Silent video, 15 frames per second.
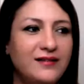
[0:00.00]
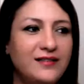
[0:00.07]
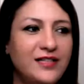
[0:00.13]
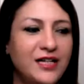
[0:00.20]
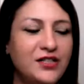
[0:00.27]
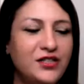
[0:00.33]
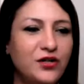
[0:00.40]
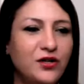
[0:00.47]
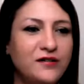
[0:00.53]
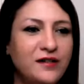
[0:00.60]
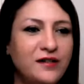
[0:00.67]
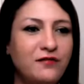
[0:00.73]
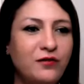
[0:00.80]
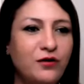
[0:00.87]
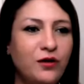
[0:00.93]
judge
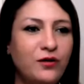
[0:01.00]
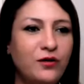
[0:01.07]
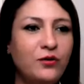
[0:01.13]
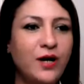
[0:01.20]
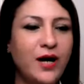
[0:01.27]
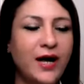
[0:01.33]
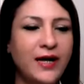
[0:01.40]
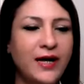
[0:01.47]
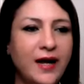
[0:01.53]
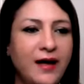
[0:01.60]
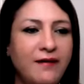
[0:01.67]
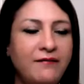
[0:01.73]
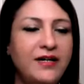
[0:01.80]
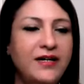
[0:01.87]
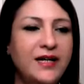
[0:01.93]
yourself for, oh, I
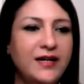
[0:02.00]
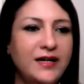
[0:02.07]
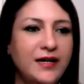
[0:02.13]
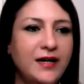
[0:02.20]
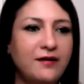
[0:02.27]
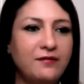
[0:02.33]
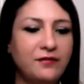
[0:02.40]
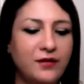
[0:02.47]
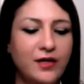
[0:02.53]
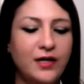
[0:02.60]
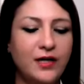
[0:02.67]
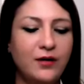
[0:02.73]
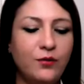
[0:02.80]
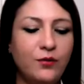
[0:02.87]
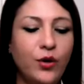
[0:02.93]
haven't done enough.
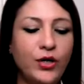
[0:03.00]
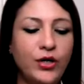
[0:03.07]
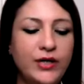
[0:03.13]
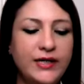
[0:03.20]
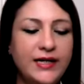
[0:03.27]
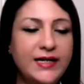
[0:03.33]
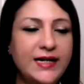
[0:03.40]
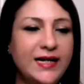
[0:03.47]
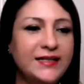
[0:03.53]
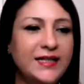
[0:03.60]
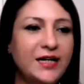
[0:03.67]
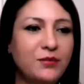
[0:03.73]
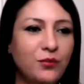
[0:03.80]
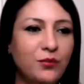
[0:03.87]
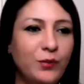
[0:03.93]
What you did at
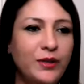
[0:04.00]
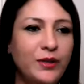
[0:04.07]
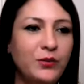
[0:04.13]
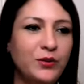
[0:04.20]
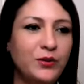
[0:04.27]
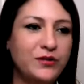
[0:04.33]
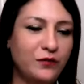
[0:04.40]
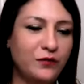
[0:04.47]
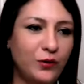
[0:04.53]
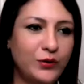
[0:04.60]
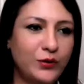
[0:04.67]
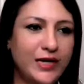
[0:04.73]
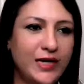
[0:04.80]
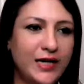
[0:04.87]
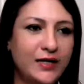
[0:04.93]
that moment was
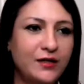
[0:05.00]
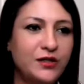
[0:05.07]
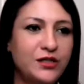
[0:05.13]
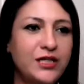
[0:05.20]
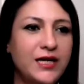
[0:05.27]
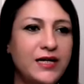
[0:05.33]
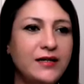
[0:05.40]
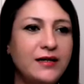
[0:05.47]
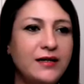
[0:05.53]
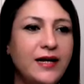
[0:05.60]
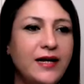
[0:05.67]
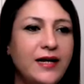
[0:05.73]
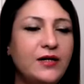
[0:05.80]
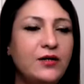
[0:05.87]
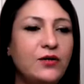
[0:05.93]
follow the energy and
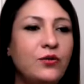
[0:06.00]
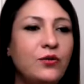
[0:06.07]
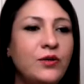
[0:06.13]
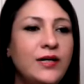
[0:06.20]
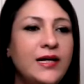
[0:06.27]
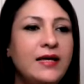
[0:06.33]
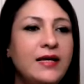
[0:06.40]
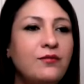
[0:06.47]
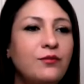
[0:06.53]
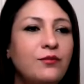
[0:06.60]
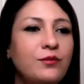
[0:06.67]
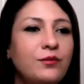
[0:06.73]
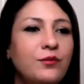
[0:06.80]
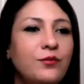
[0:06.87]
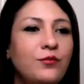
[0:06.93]
created only
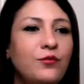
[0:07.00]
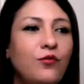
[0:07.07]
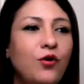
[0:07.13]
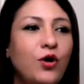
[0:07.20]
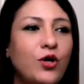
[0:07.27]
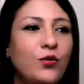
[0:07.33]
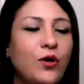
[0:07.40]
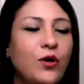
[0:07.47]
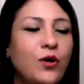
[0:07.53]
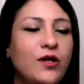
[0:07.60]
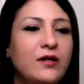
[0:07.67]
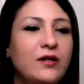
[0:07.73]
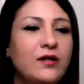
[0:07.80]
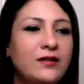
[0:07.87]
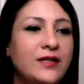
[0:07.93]
what
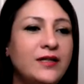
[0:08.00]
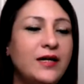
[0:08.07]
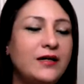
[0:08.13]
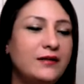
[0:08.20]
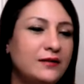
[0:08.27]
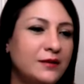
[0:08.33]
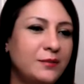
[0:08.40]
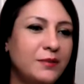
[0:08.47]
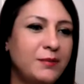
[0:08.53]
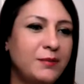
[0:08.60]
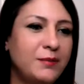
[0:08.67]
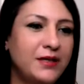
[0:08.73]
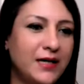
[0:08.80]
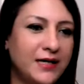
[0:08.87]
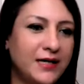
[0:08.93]
were the
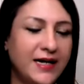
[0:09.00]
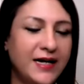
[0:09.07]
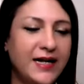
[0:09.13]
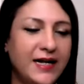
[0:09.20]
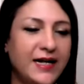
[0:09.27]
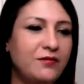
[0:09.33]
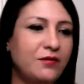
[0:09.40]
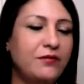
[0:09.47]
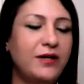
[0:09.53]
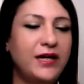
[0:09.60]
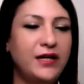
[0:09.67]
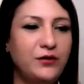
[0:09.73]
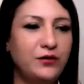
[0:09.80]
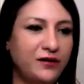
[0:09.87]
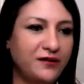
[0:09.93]
people attending it were
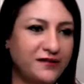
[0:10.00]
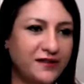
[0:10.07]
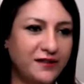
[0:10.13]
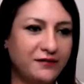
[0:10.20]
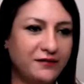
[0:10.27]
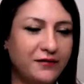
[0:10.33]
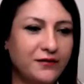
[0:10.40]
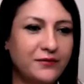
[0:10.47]
willing to receive.